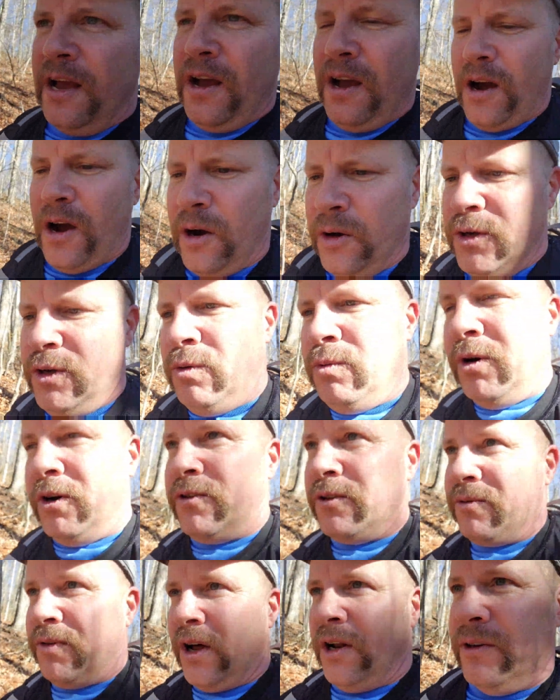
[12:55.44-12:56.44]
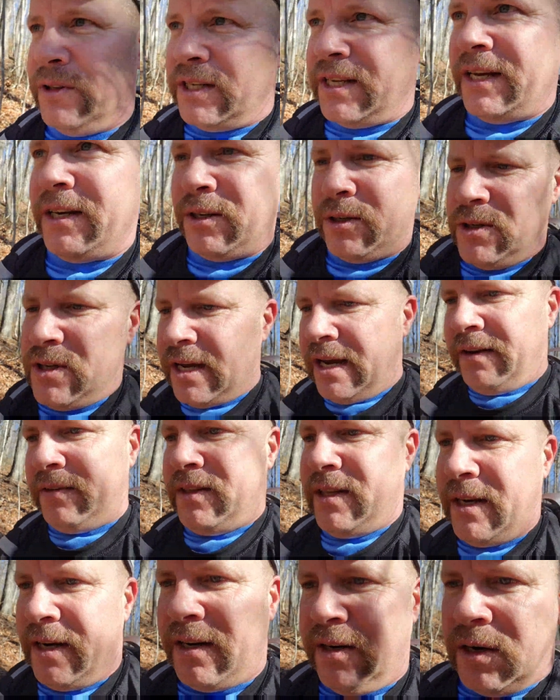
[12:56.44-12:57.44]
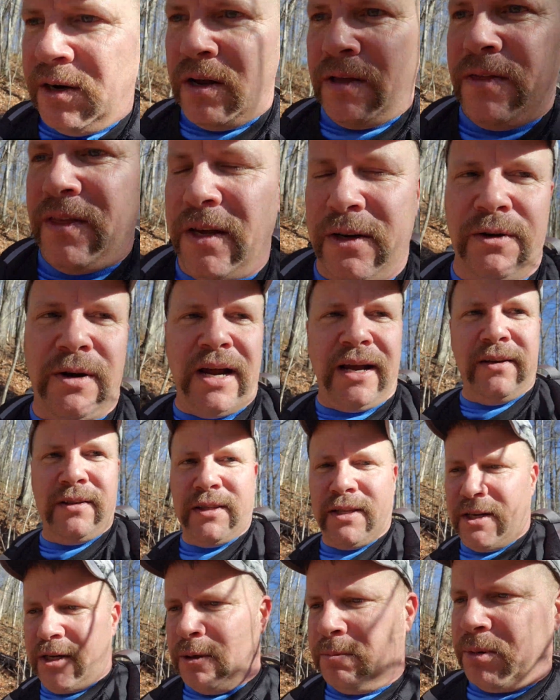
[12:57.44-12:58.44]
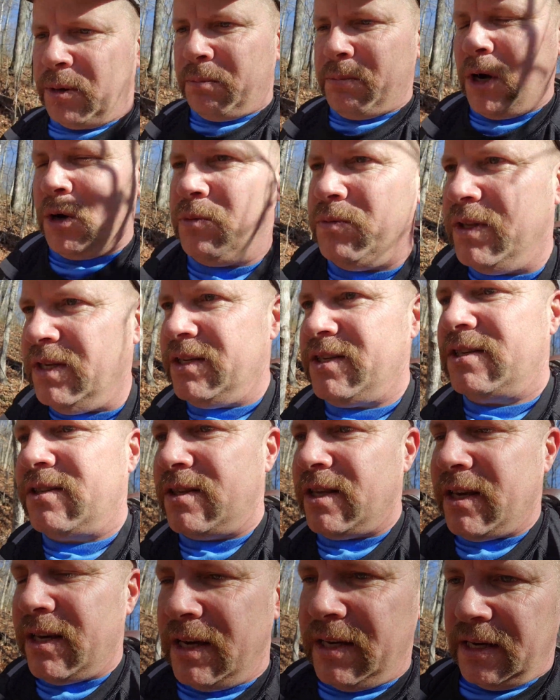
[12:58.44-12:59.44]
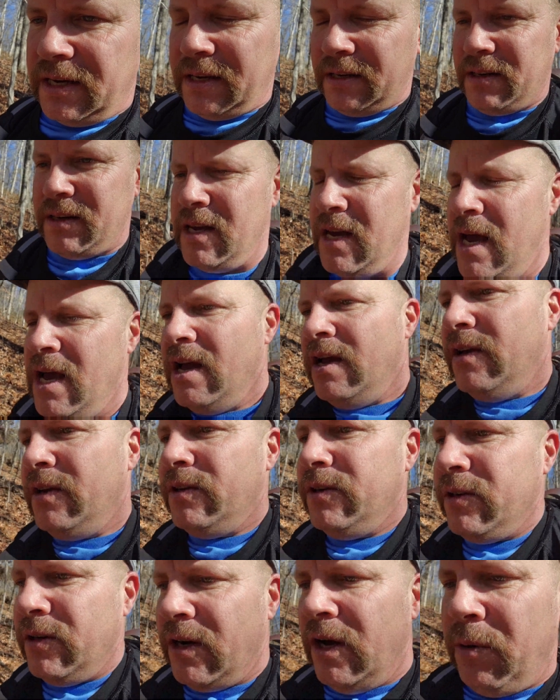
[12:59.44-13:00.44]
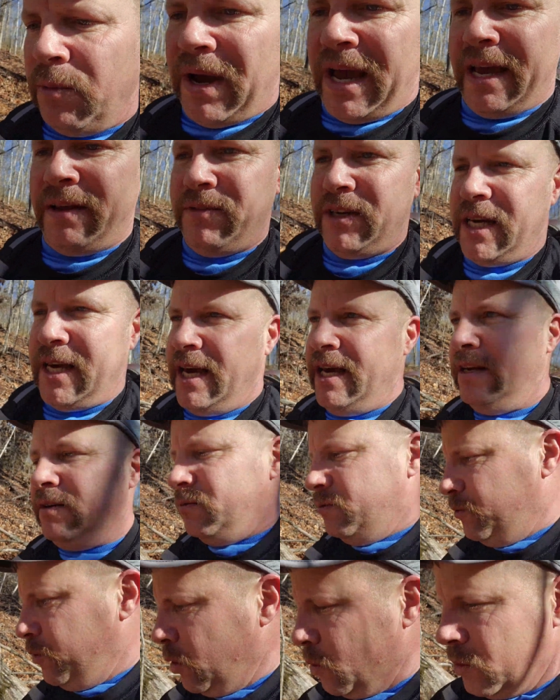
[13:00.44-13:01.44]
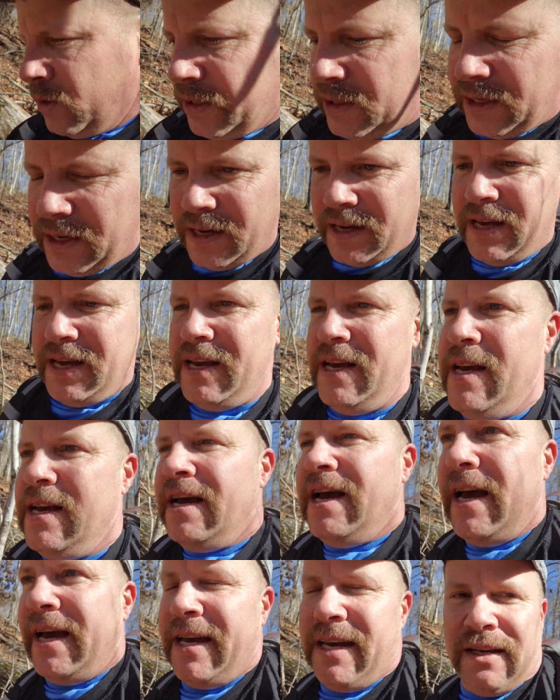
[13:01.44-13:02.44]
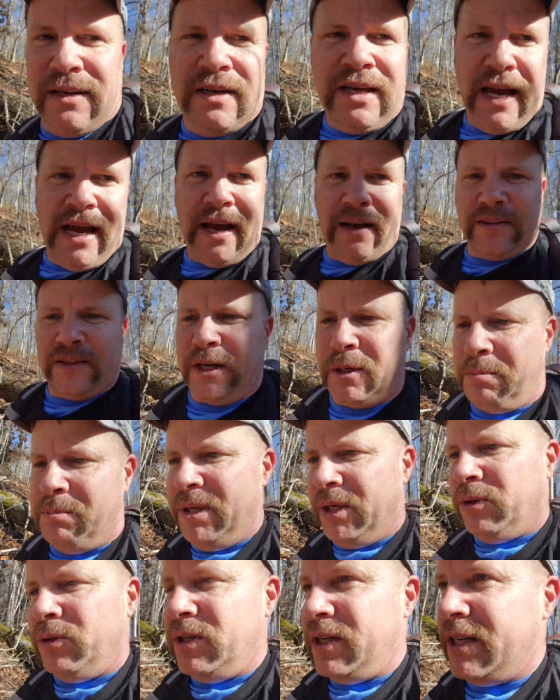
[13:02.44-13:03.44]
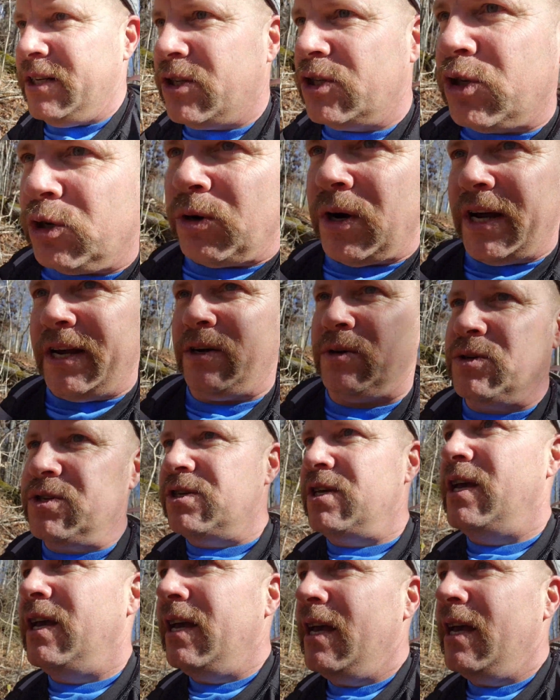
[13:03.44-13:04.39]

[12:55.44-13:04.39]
all you other volunteers out there that are out there promoting this thing and, you know, advocating for it and out there building these trails.